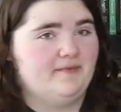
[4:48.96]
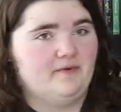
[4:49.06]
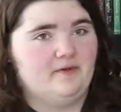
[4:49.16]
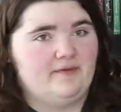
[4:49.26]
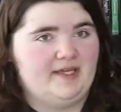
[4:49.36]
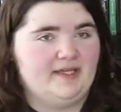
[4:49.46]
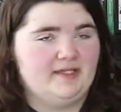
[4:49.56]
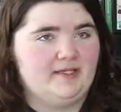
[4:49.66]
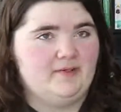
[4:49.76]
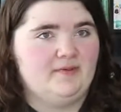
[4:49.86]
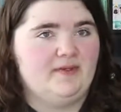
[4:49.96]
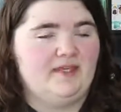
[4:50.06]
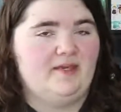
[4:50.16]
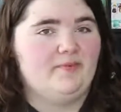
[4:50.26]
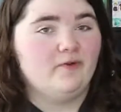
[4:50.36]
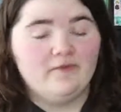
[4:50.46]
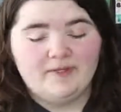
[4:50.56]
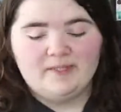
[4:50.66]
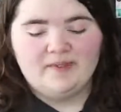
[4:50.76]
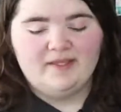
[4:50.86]
before we get to the book for
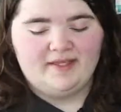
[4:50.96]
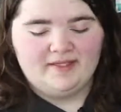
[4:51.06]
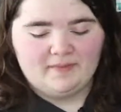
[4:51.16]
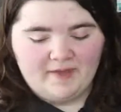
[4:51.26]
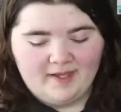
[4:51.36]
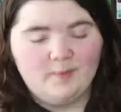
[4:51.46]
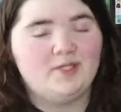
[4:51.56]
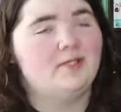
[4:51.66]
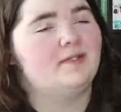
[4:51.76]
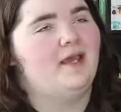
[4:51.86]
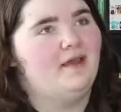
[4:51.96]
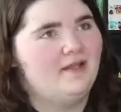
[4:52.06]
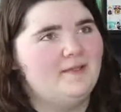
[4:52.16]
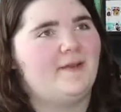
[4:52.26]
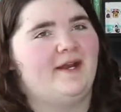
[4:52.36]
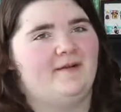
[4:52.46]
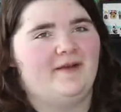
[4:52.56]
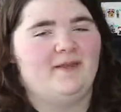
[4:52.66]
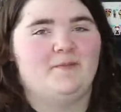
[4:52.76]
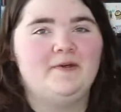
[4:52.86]
this month is the pin, which is inspired
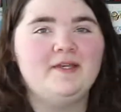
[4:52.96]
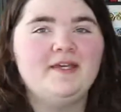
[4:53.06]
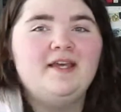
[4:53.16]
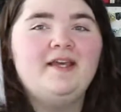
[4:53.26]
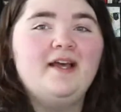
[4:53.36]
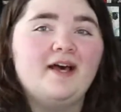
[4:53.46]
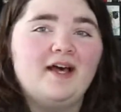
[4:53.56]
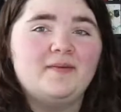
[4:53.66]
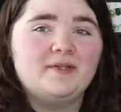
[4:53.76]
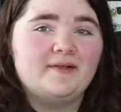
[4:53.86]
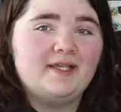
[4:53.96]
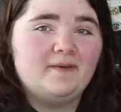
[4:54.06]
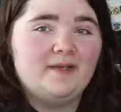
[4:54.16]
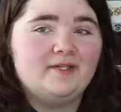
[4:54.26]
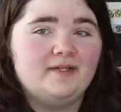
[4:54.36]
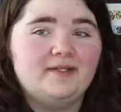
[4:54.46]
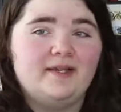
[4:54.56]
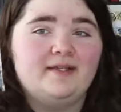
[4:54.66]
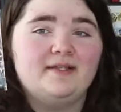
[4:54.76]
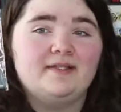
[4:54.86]
by the book. Um, so I'll take a picture of this
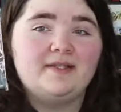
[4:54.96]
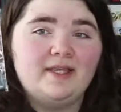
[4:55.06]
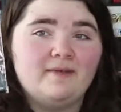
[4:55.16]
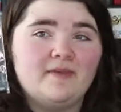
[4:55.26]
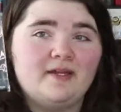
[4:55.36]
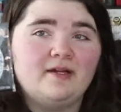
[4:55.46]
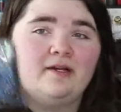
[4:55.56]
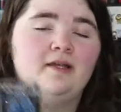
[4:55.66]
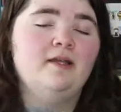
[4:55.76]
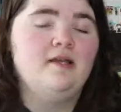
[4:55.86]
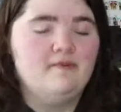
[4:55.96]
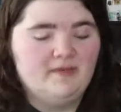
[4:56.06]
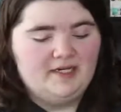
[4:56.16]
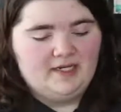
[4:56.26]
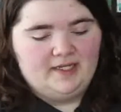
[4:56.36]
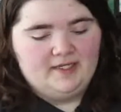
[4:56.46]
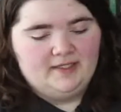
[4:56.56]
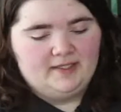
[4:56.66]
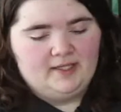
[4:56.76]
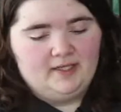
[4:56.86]
so you guys can see it better, but it
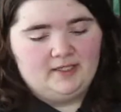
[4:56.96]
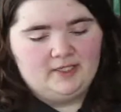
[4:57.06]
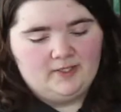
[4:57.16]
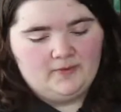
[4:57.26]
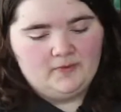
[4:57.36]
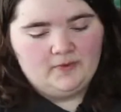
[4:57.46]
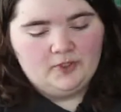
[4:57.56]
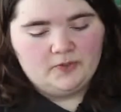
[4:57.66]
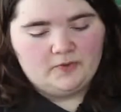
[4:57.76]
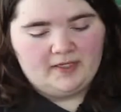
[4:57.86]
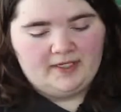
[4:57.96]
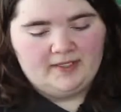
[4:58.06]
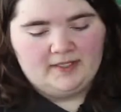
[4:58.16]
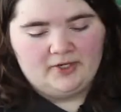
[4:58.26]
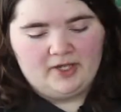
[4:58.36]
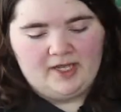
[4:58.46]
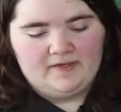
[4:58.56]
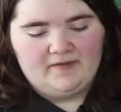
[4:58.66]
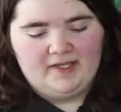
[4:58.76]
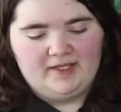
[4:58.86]
is uh, two trees that are kind
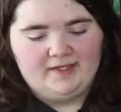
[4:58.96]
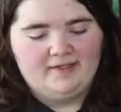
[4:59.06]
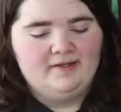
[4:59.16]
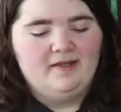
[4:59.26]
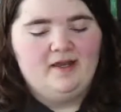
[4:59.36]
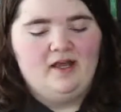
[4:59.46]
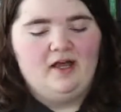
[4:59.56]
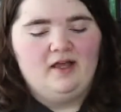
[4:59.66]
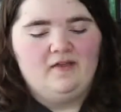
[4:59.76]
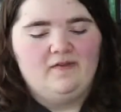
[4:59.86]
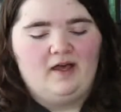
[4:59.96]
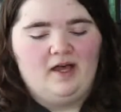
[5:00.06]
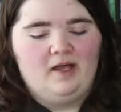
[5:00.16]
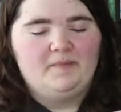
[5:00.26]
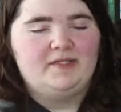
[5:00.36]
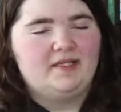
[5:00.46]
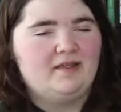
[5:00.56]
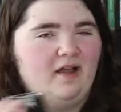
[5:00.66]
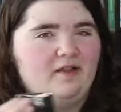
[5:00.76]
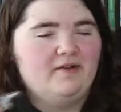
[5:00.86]
of like the opposite
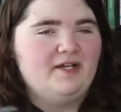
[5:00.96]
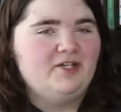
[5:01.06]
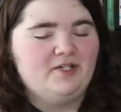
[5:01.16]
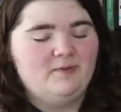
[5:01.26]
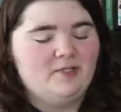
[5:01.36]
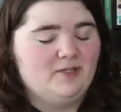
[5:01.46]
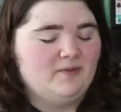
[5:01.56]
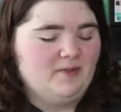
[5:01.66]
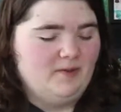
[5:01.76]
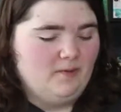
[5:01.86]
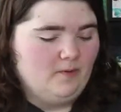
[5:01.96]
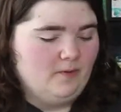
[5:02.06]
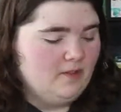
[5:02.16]
coloration, which is really cool.